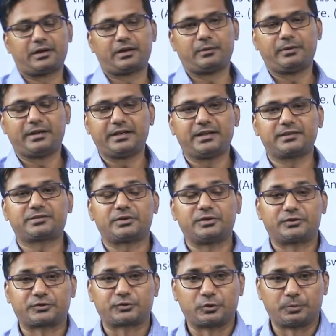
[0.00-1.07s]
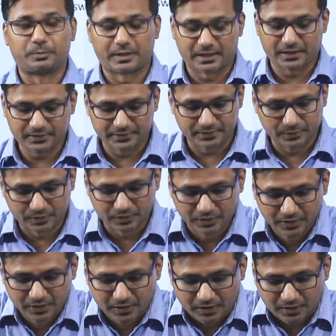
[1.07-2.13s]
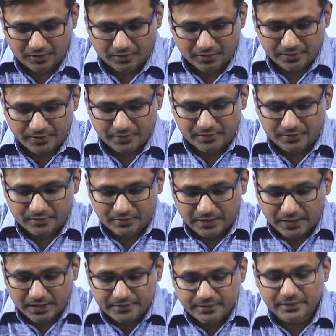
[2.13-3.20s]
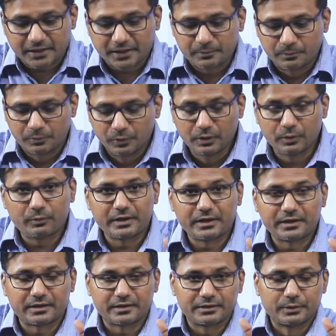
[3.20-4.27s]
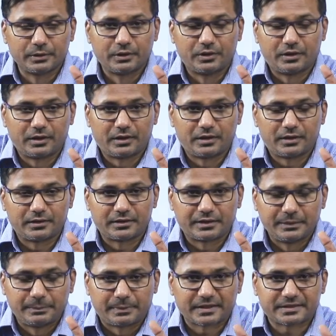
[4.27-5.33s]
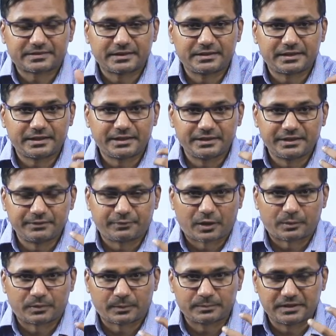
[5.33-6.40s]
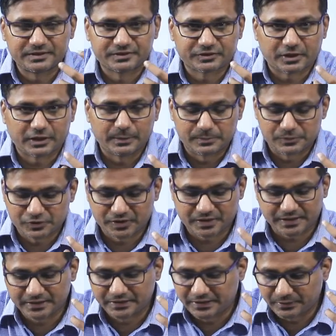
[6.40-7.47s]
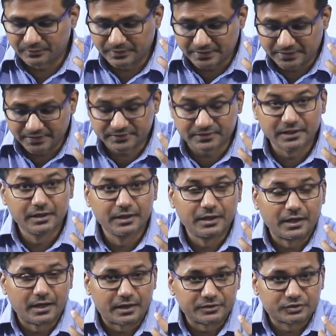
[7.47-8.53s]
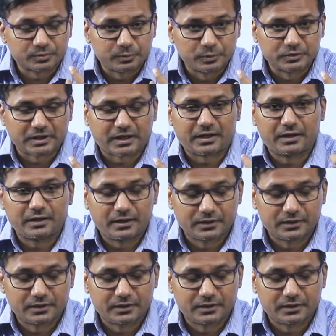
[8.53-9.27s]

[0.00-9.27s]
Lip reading: various stupa, you know, lion and bull were, you know, represented in the form of the sculpture in the various stupa,